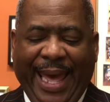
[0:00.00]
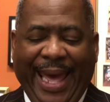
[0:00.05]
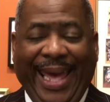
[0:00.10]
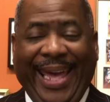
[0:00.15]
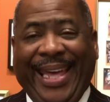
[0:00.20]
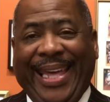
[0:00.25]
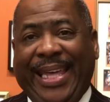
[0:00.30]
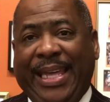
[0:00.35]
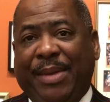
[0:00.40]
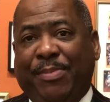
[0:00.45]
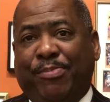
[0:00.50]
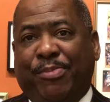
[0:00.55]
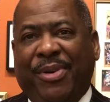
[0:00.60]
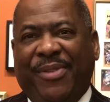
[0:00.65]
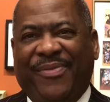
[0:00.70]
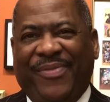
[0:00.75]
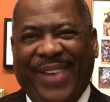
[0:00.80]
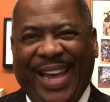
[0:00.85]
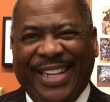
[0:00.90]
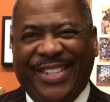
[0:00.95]
a
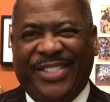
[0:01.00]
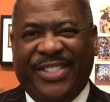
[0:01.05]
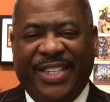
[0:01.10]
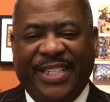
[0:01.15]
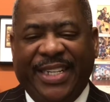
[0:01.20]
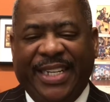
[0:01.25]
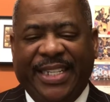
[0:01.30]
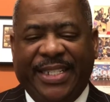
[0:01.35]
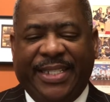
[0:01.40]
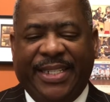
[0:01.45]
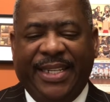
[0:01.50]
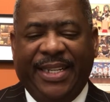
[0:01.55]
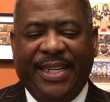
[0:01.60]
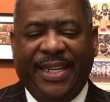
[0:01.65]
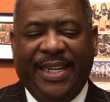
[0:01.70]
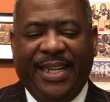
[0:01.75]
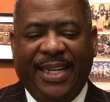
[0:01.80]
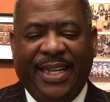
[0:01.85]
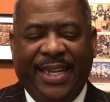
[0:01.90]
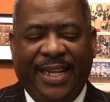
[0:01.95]
perfectionist
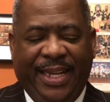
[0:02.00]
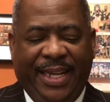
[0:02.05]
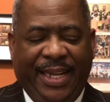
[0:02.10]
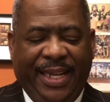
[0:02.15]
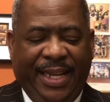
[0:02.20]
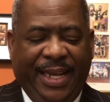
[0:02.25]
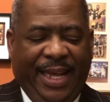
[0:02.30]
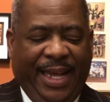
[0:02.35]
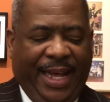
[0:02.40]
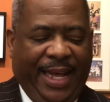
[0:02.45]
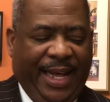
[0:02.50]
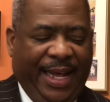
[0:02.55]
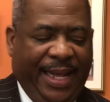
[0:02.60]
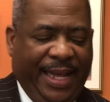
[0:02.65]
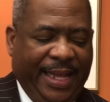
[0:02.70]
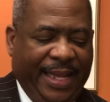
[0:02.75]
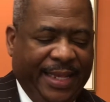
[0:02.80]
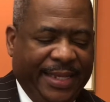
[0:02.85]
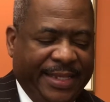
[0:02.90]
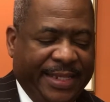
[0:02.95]

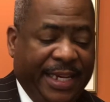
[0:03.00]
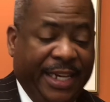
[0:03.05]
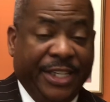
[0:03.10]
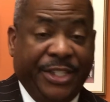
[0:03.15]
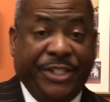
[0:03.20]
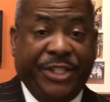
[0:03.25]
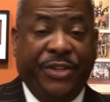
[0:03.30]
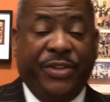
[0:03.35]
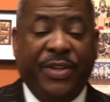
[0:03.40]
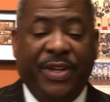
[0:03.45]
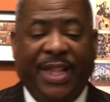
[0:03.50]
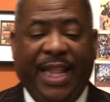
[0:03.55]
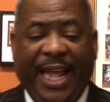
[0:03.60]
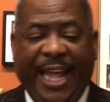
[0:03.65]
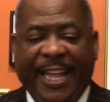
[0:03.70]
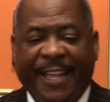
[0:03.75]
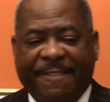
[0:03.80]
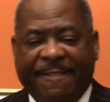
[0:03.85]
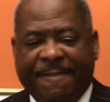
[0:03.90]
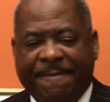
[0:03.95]
does to your
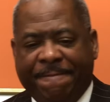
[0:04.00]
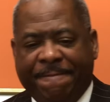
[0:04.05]
life.